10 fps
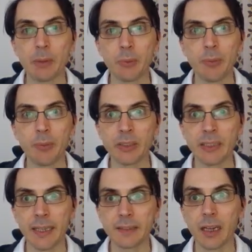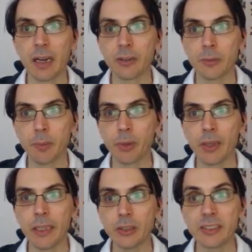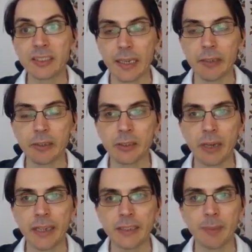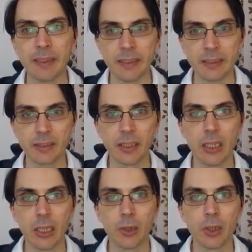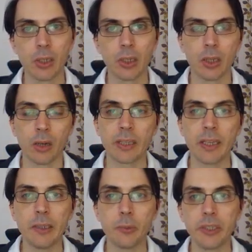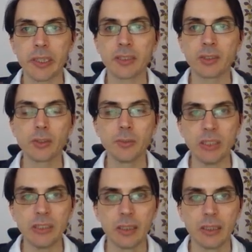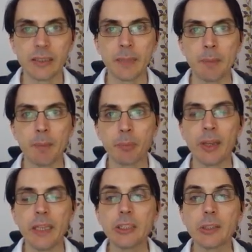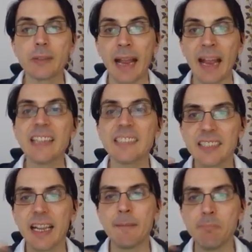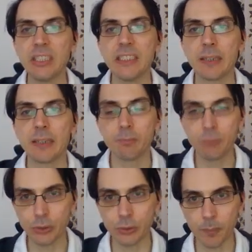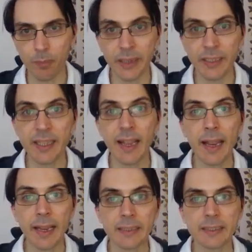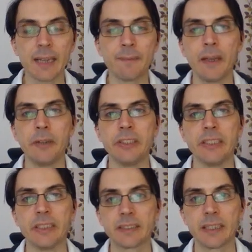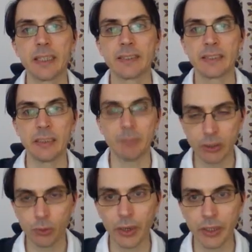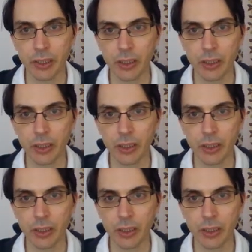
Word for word: Remember that our population is characterized by this, okay? We are assuming that the population has a mean mu and it has a variance sigma squared.